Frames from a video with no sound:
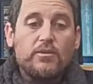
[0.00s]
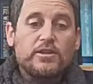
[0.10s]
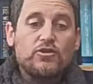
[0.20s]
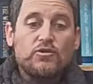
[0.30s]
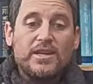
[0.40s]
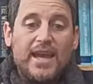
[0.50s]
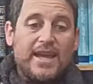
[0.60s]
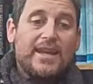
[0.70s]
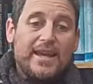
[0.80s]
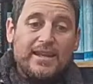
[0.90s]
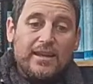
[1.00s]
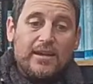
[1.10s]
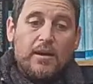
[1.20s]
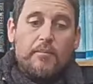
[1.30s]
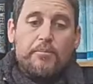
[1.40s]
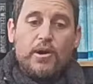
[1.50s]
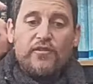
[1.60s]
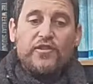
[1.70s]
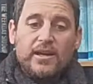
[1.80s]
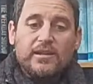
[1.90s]
created
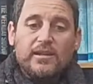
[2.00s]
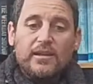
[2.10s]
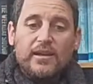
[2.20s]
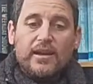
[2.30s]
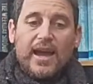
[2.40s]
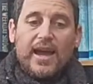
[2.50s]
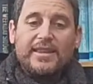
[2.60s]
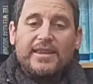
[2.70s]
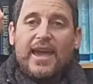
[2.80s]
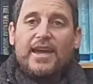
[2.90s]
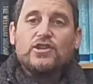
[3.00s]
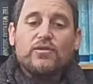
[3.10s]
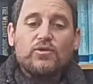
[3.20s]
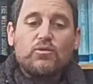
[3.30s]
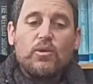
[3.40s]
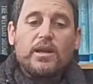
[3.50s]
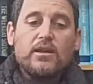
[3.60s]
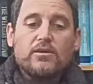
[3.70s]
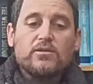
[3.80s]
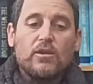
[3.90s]
perfect at the age of 20
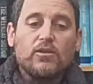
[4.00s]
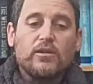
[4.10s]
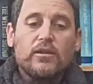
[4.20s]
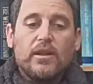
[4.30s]
years old.